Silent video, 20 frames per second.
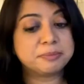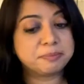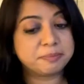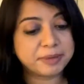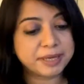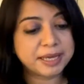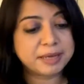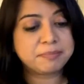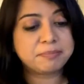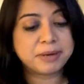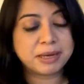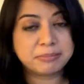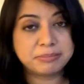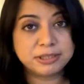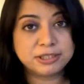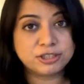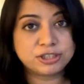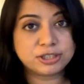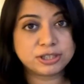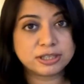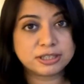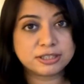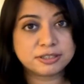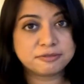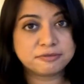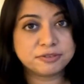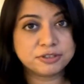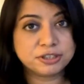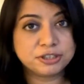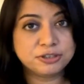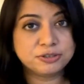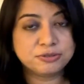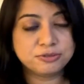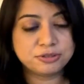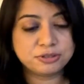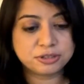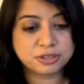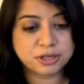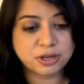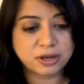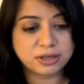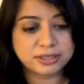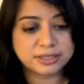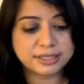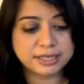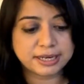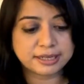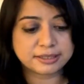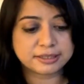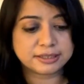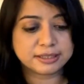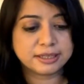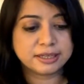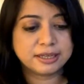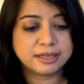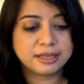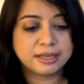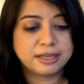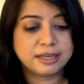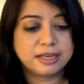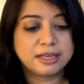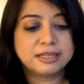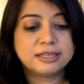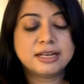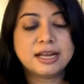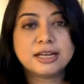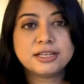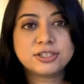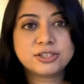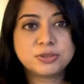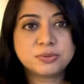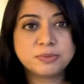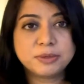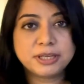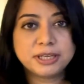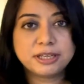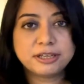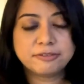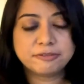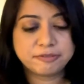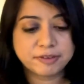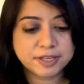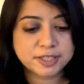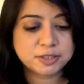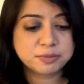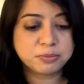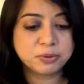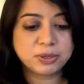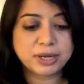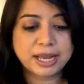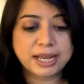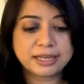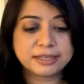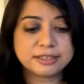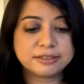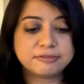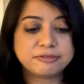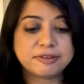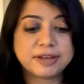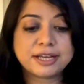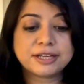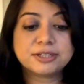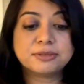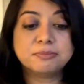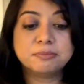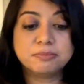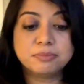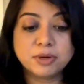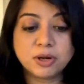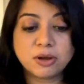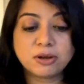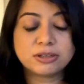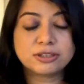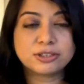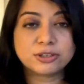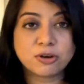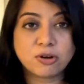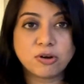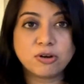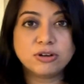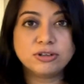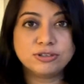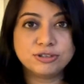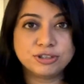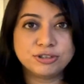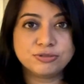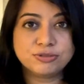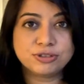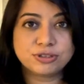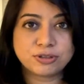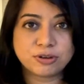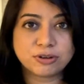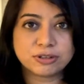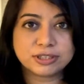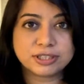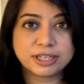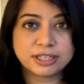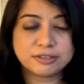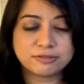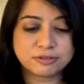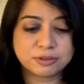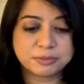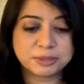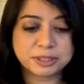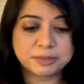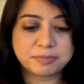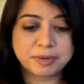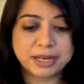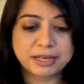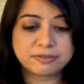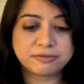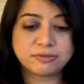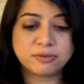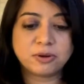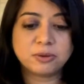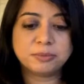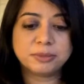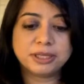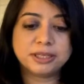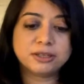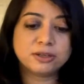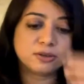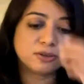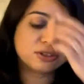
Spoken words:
to pay publishers for news content. Last week, Facebook had in fact blocked all news content from its platform in